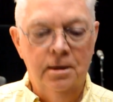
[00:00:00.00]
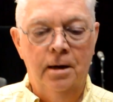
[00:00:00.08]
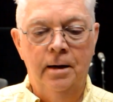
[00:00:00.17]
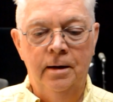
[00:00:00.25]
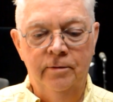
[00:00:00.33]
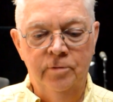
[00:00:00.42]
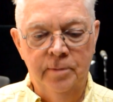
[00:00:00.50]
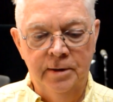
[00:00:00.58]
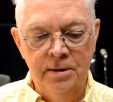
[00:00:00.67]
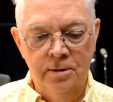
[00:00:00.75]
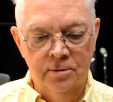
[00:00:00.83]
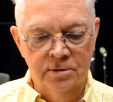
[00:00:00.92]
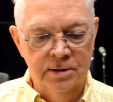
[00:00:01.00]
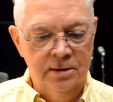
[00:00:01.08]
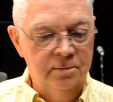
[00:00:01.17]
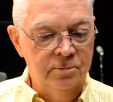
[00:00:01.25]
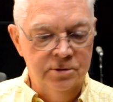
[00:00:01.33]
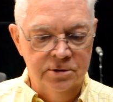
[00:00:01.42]
guy, everybody knows that.
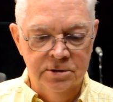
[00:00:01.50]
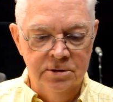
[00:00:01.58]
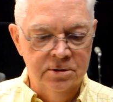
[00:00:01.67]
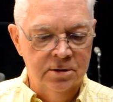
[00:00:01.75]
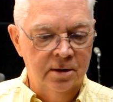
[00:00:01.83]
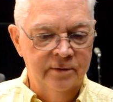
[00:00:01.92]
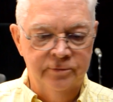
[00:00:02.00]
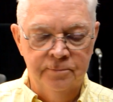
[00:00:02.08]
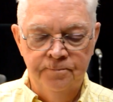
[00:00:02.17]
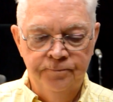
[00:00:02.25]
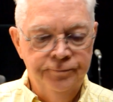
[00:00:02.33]
The musicians love him.